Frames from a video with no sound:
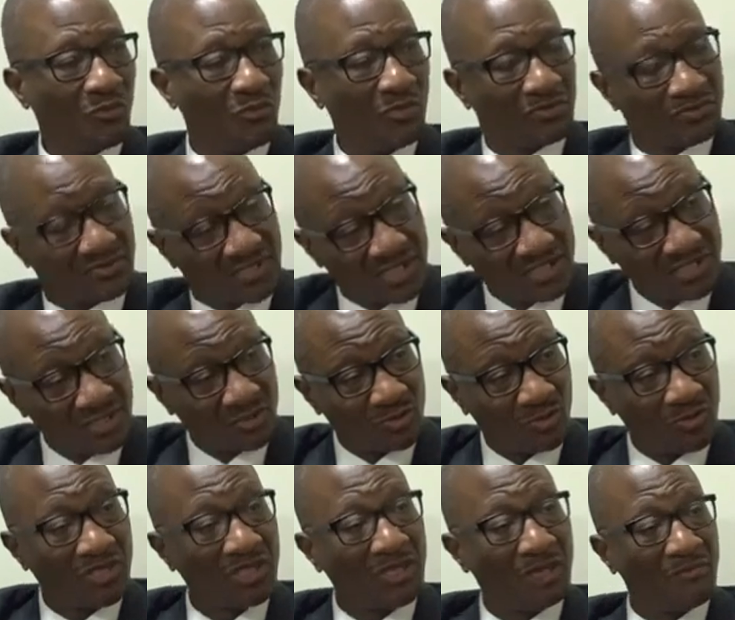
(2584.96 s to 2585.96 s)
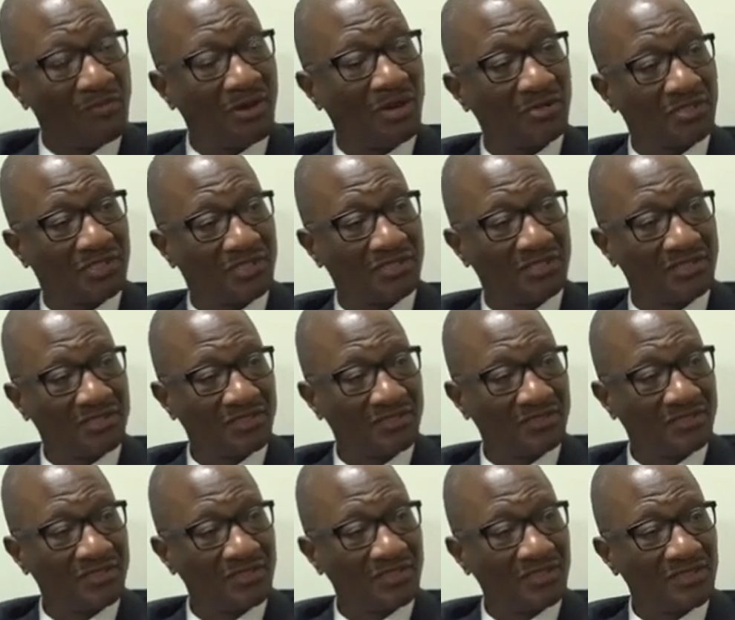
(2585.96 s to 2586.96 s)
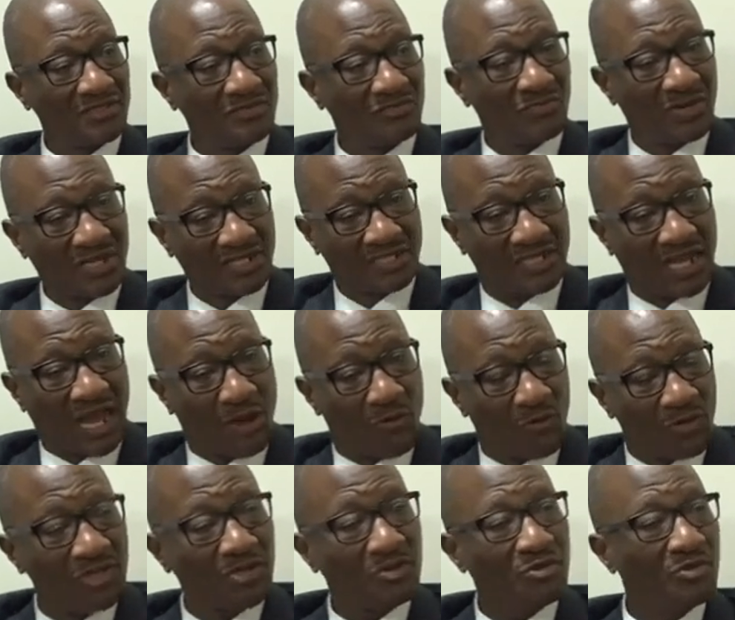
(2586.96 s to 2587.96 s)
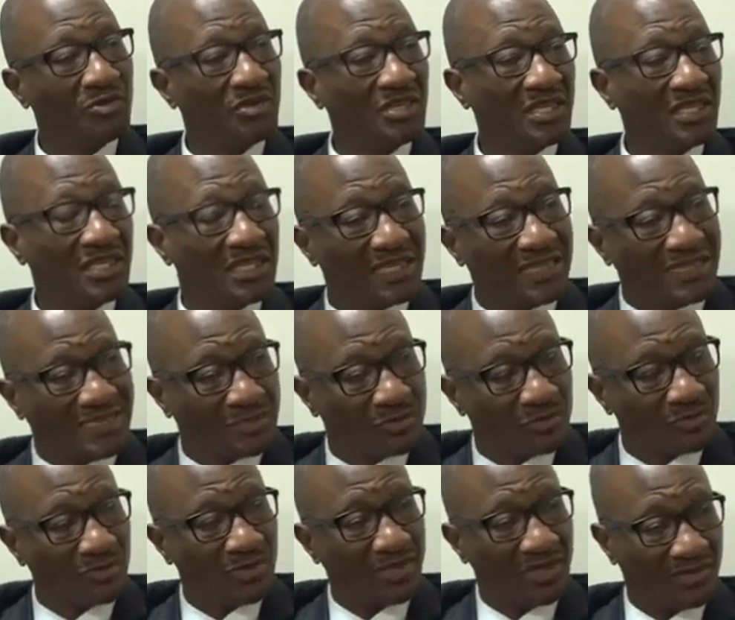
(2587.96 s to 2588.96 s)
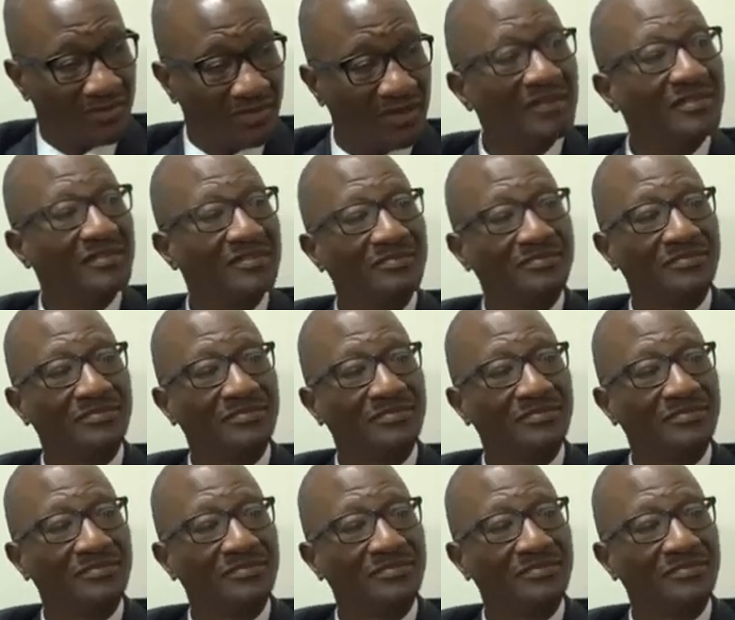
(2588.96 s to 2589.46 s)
We've started talking about it, but are we doing it together,